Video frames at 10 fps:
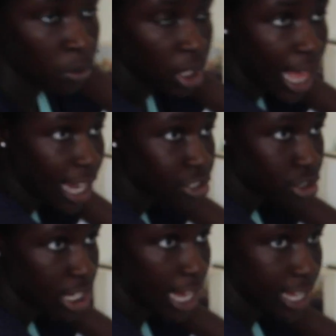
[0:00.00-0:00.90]
Well,
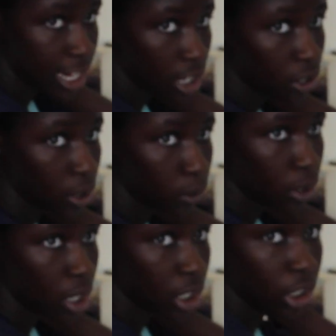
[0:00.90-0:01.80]
actually, I get it
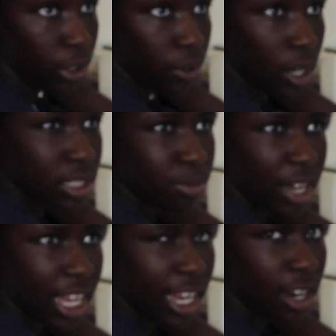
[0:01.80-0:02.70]
glued onto
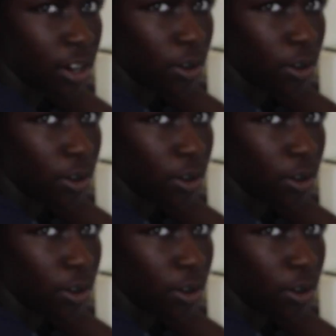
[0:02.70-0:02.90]
my hair,